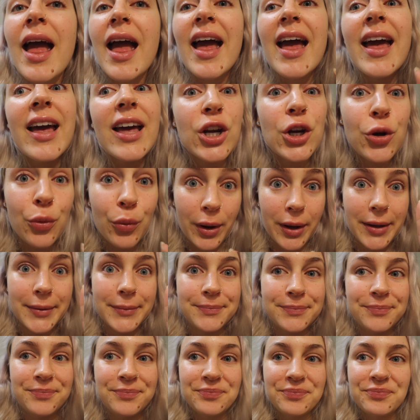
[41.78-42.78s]
Anyway,
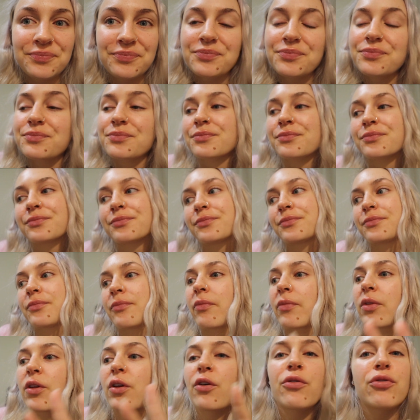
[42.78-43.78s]

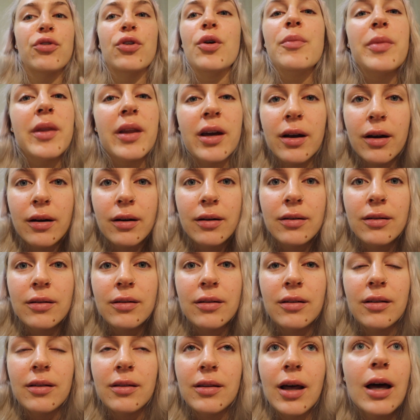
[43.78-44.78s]
from there,
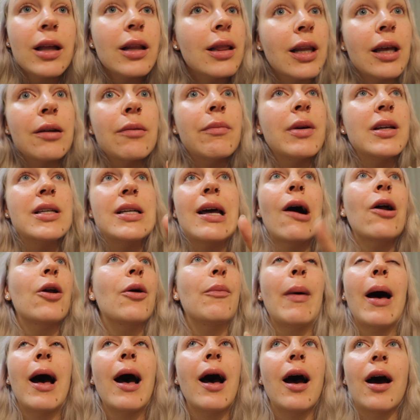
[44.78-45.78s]
that led me down a
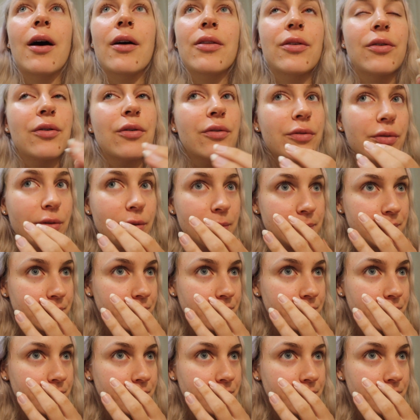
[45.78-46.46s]
path of,